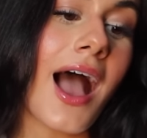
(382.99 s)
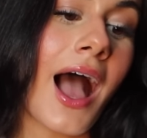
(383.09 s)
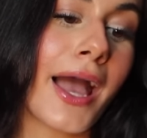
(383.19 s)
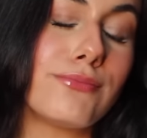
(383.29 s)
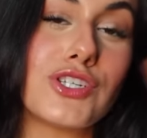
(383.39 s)

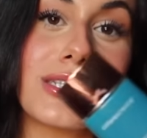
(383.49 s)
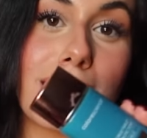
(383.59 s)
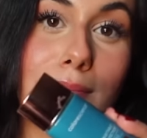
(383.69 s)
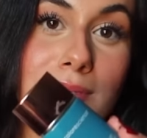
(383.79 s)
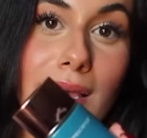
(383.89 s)
I'm just
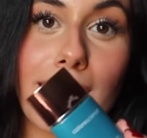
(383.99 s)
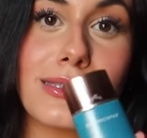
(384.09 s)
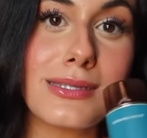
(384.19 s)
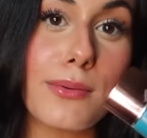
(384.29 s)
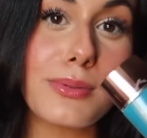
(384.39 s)
like
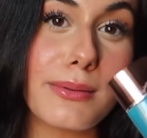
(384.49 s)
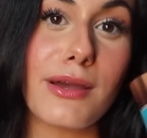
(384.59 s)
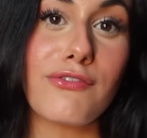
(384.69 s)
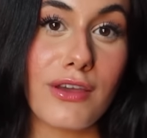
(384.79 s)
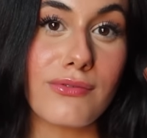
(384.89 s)
obsessed. Probably
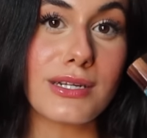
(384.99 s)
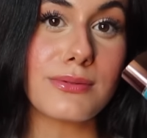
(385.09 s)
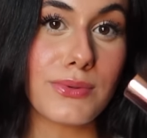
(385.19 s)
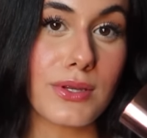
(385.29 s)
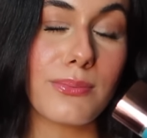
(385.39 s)
my
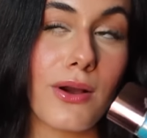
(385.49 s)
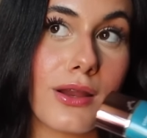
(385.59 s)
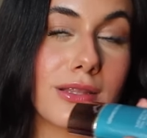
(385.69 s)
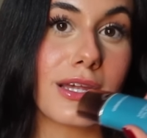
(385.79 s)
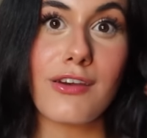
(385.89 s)
favorite beauty
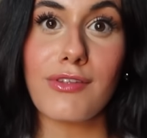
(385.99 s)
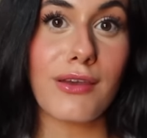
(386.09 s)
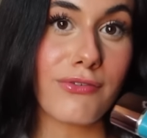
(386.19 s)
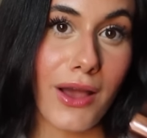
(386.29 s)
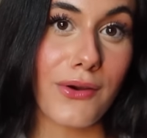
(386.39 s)
product that I've
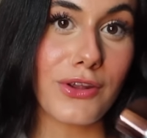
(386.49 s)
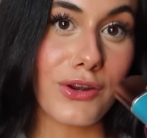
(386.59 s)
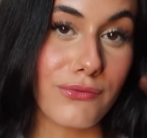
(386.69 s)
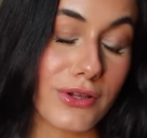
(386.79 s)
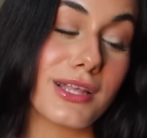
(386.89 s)
like found in
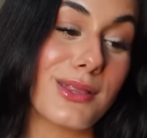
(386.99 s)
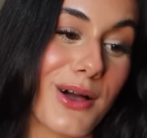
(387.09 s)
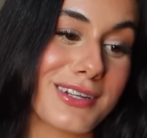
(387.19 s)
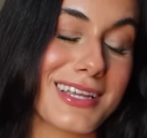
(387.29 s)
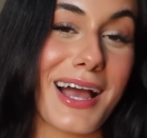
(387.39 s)
a really
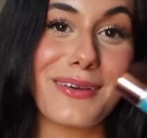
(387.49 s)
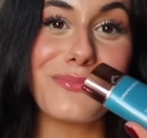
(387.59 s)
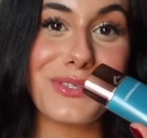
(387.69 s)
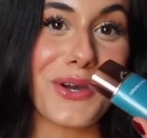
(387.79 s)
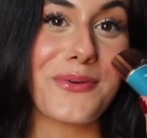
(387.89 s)
long
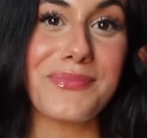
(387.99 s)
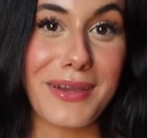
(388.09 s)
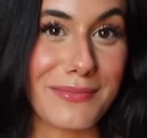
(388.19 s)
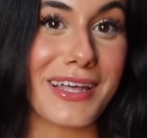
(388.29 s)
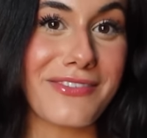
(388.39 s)
time, so
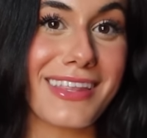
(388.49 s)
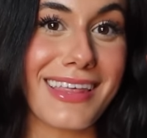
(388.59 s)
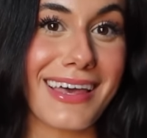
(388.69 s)
I'm loving